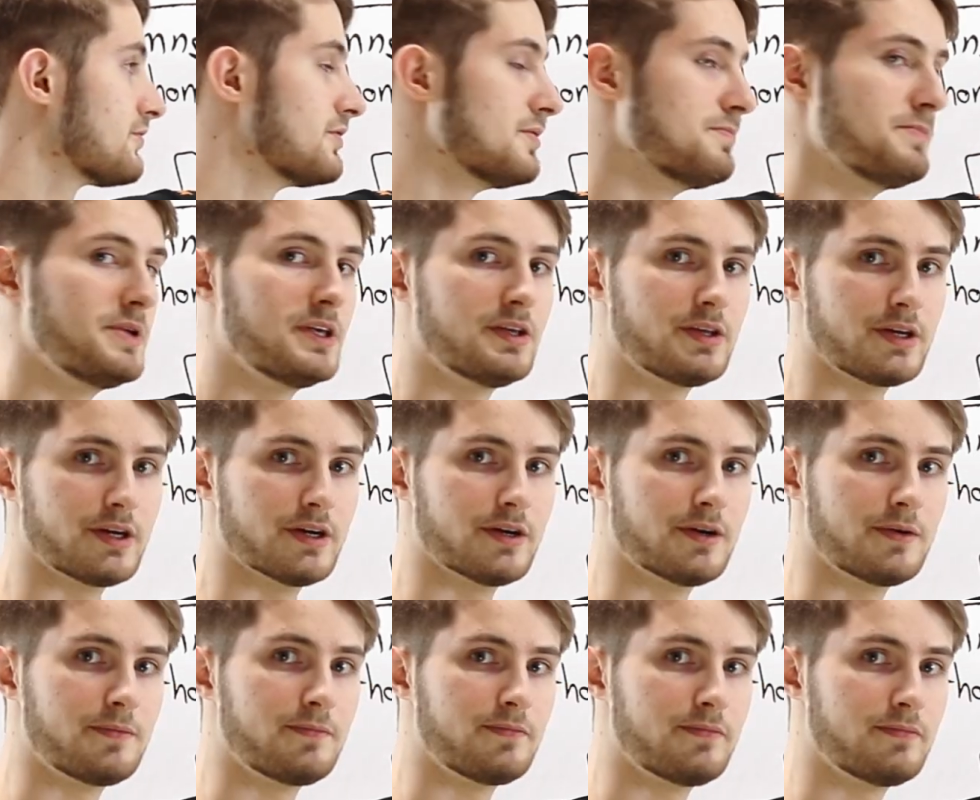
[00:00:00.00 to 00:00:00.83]

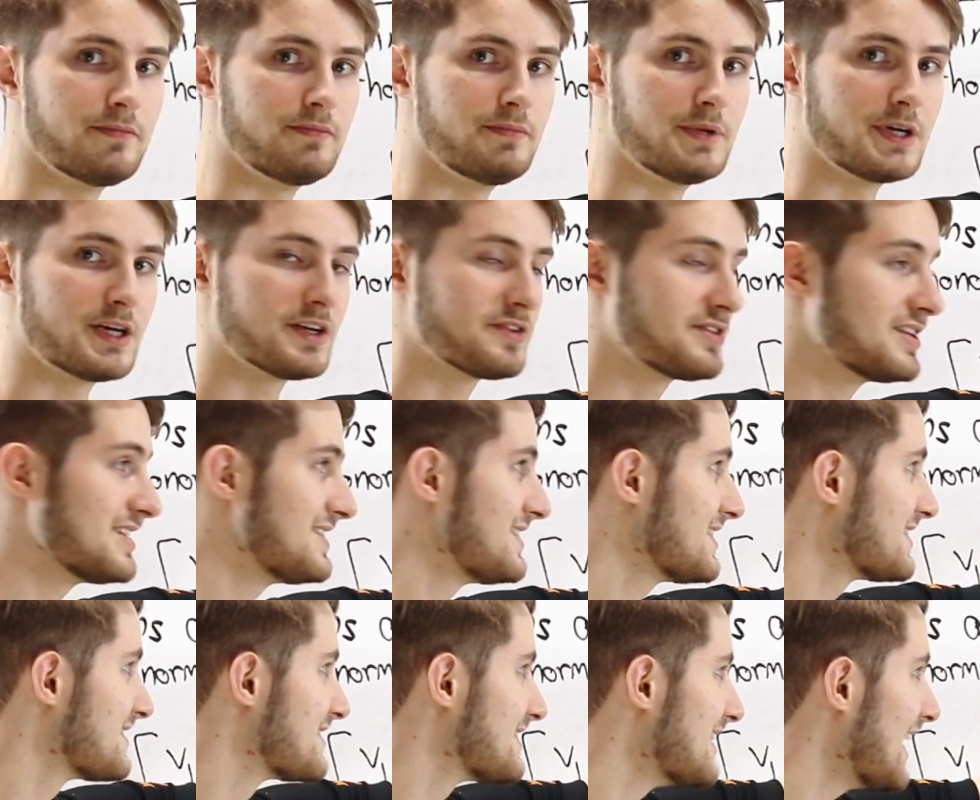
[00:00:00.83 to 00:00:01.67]
familiar because
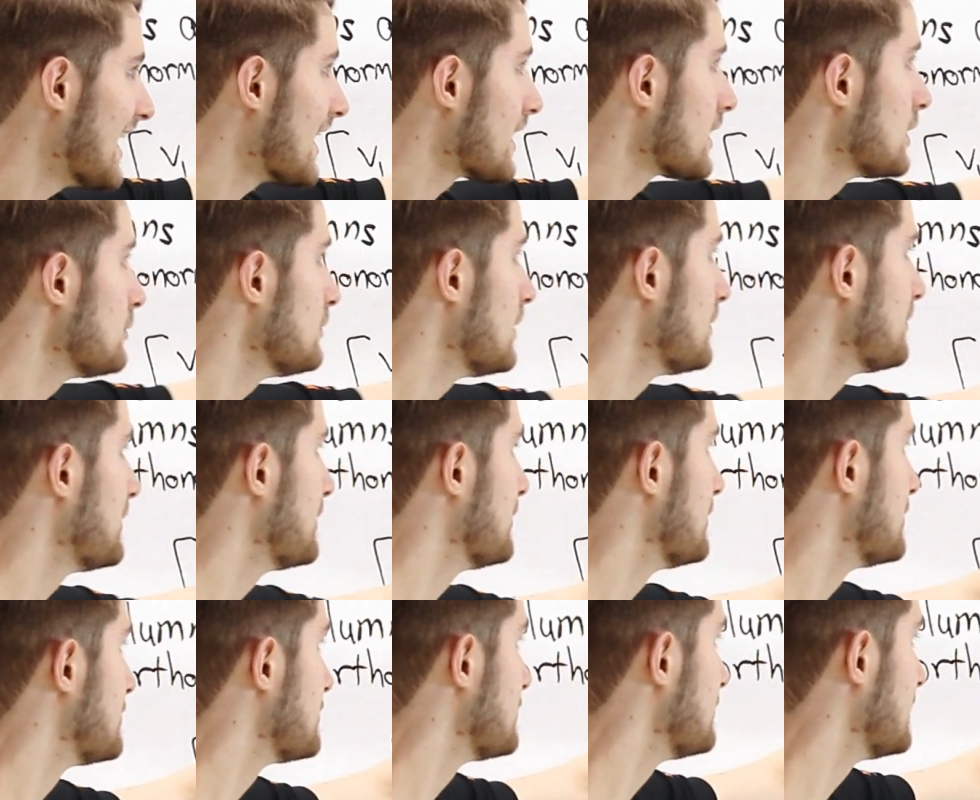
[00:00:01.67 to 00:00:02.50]
that's exactly what
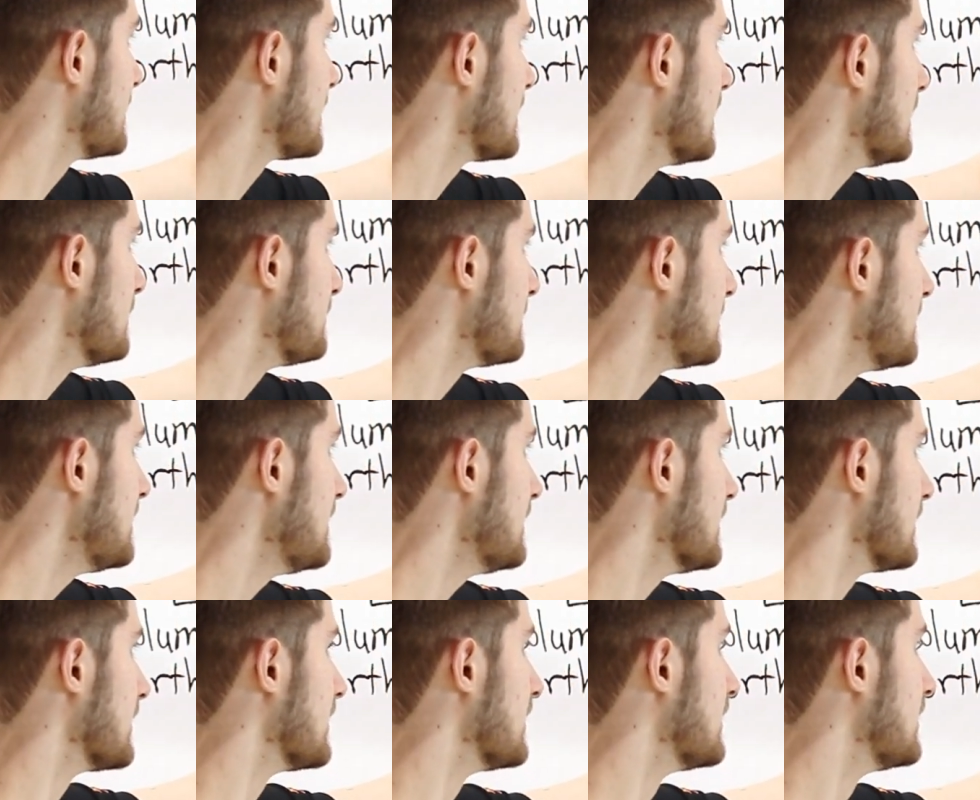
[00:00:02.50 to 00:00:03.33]
we were doing up
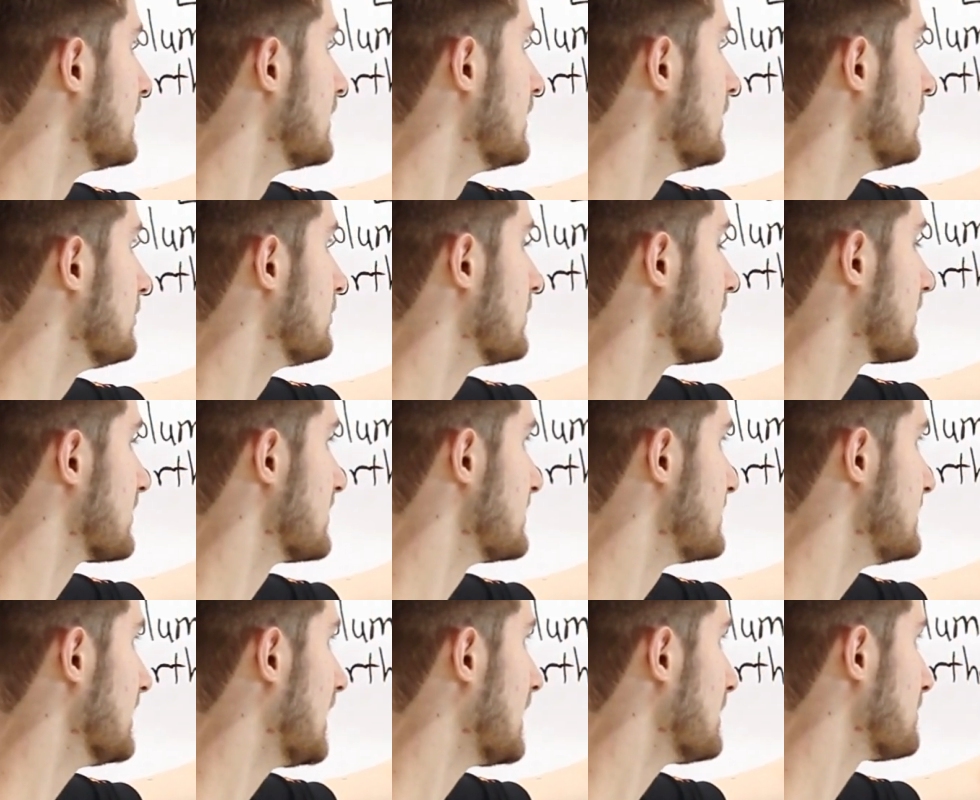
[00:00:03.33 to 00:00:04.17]
here with
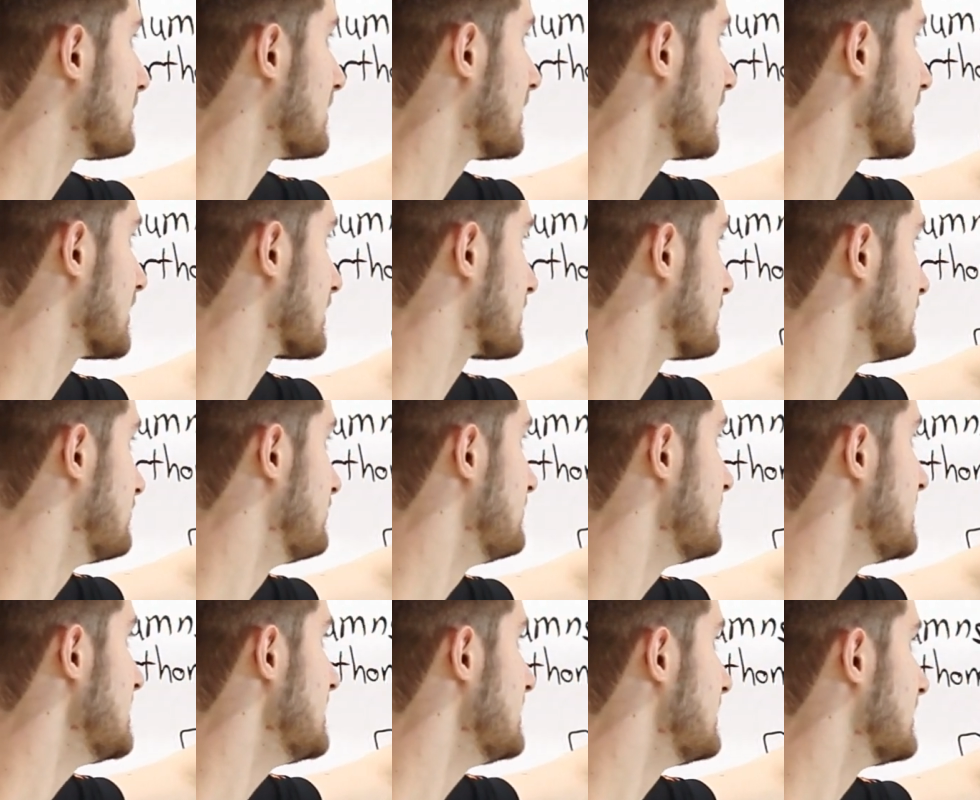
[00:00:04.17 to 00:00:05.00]
the dot product
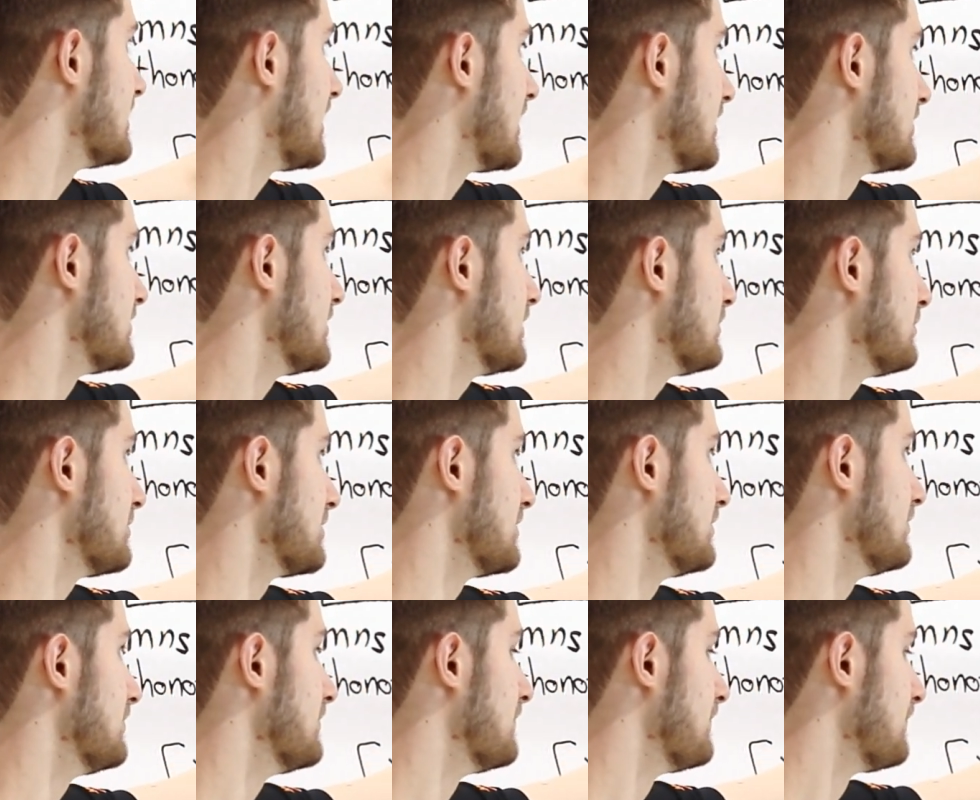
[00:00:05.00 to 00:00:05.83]
V dot
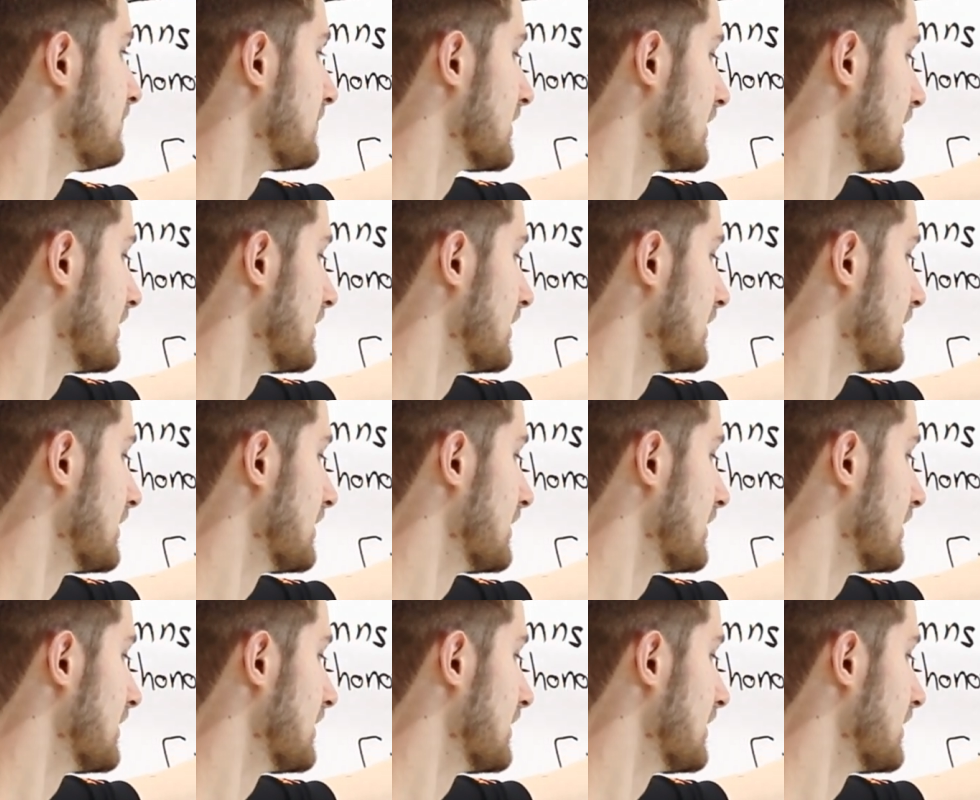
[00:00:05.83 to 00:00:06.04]
W